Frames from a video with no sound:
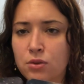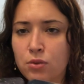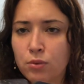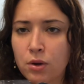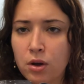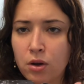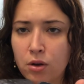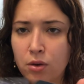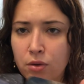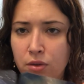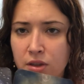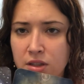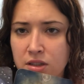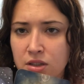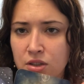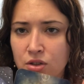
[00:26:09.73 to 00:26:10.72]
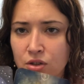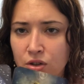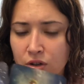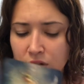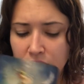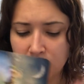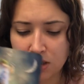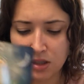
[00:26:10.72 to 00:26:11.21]
growth, this
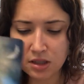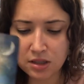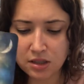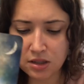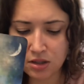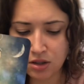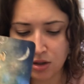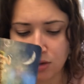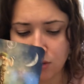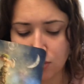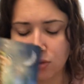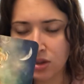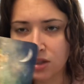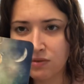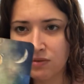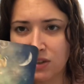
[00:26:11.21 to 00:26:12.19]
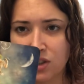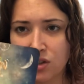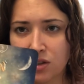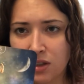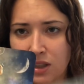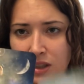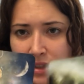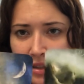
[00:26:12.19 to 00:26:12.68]
endurance, this is you, this
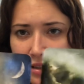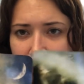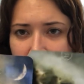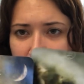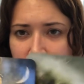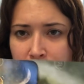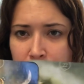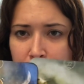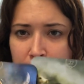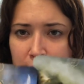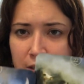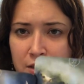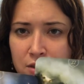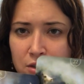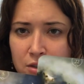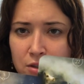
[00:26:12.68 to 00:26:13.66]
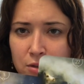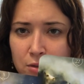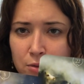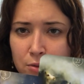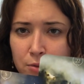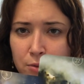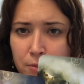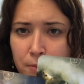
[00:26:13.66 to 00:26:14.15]
vigilance
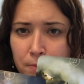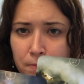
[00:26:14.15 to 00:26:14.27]
to,